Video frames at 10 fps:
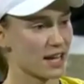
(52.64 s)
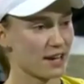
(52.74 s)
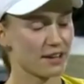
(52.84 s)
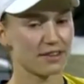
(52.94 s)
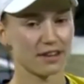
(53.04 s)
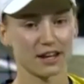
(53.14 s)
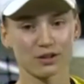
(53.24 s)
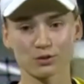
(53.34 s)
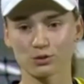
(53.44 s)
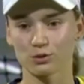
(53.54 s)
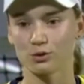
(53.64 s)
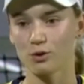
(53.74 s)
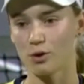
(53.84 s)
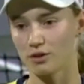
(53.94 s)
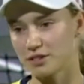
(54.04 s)
say thank you to
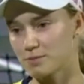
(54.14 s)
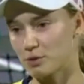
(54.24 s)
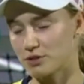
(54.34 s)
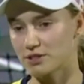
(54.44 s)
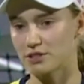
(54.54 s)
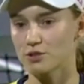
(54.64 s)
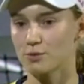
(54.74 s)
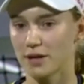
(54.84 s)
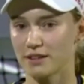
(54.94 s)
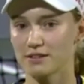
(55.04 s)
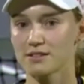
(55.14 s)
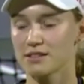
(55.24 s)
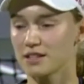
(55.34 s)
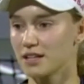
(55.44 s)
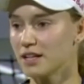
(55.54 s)
all the sponsors who made
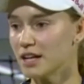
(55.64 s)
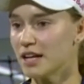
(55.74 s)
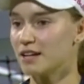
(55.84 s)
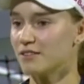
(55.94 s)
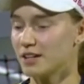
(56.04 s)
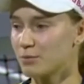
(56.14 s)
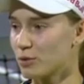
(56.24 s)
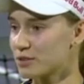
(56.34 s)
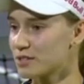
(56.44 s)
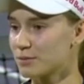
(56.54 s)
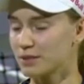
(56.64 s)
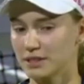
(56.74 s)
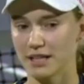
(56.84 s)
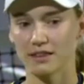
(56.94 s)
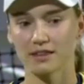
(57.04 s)
this event
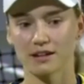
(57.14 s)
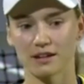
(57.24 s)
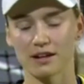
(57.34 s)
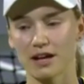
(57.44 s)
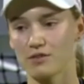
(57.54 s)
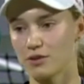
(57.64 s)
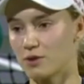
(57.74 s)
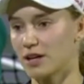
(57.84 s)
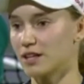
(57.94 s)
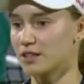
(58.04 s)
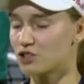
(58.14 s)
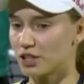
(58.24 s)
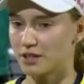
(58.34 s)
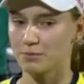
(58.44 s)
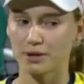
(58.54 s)
possible, and everyone,
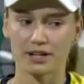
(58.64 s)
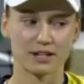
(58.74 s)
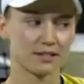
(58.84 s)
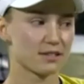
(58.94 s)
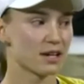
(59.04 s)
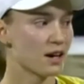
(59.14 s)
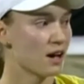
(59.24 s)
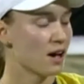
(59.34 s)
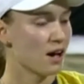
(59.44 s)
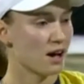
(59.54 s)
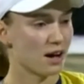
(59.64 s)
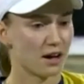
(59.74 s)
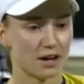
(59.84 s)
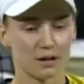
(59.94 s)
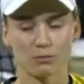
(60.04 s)
chair umpires,
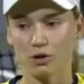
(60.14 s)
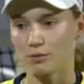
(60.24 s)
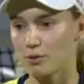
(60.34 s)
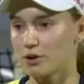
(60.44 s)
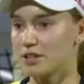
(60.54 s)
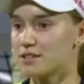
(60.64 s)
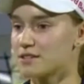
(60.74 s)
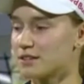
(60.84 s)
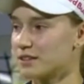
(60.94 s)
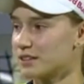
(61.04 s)
ball boys,